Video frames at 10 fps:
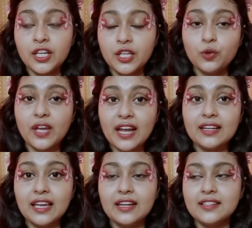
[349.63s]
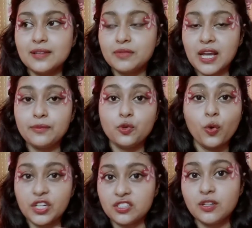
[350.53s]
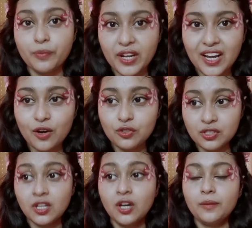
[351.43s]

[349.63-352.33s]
you can get sometimes occasional breakouts